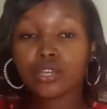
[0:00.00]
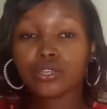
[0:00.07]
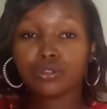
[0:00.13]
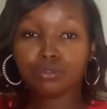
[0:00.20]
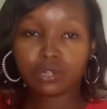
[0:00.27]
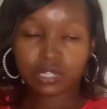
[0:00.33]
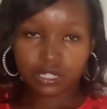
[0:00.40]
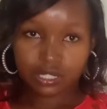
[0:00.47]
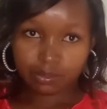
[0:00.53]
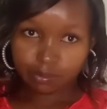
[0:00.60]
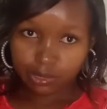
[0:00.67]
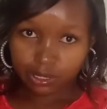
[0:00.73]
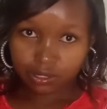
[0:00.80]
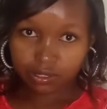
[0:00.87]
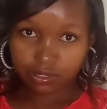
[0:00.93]
You are in
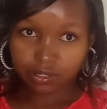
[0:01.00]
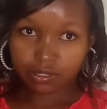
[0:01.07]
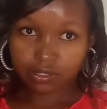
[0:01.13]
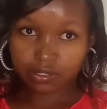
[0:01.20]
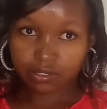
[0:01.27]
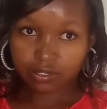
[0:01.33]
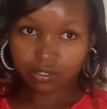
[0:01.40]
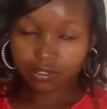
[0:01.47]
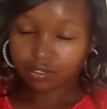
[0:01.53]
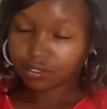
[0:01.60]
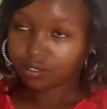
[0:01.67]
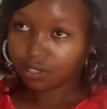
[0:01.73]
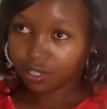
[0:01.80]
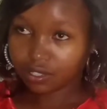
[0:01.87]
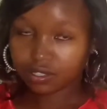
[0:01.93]
business,
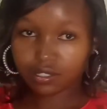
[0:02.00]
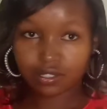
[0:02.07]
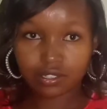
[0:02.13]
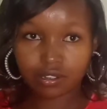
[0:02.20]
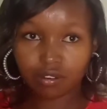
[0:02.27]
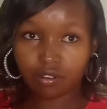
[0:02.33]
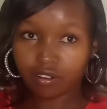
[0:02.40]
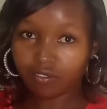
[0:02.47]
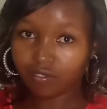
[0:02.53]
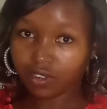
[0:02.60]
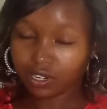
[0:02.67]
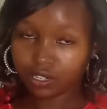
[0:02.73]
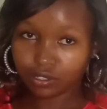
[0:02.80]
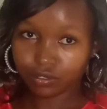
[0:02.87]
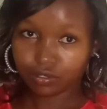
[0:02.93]
that is the core
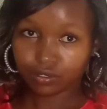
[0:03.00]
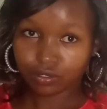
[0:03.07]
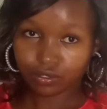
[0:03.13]
value.